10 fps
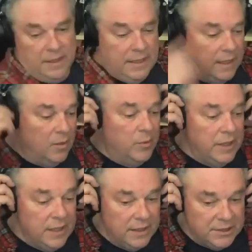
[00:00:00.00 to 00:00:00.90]
Now we
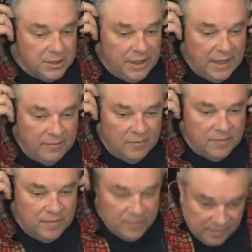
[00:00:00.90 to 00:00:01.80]
should have
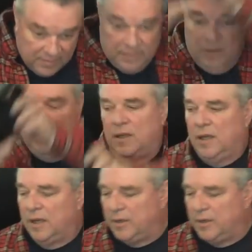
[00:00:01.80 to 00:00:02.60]
an